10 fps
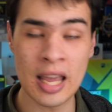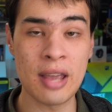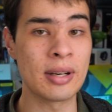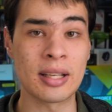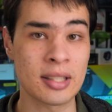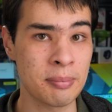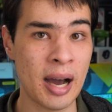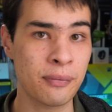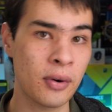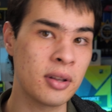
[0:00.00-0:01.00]
even a
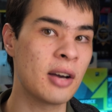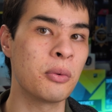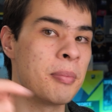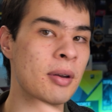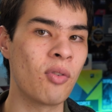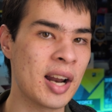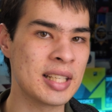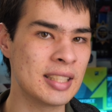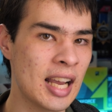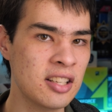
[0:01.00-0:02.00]
smartphone that will be
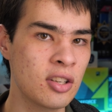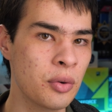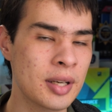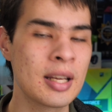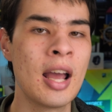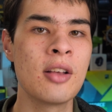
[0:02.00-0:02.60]
writing data to it.